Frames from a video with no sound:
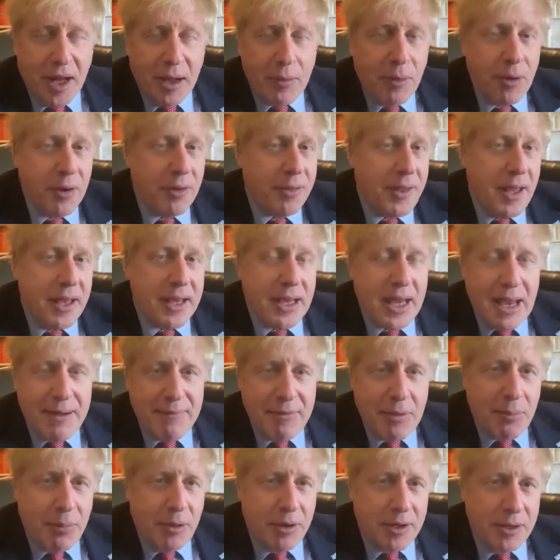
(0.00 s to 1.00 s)
And I want to thank
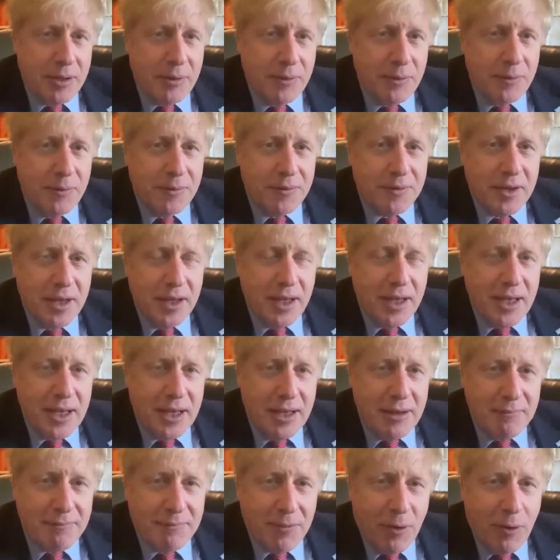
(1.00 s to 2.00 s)
everybody who's
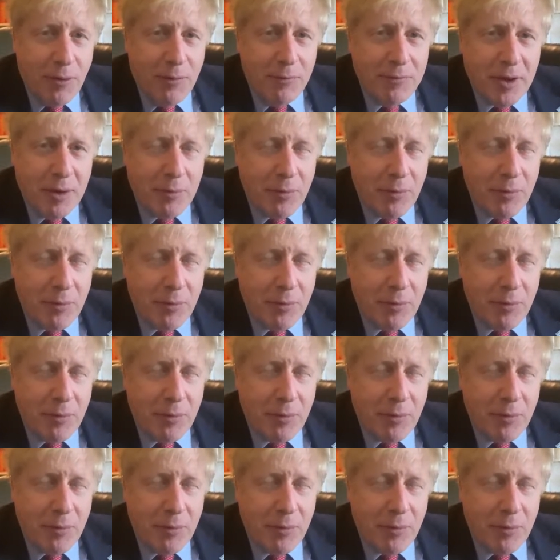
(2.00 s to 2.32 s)
involved.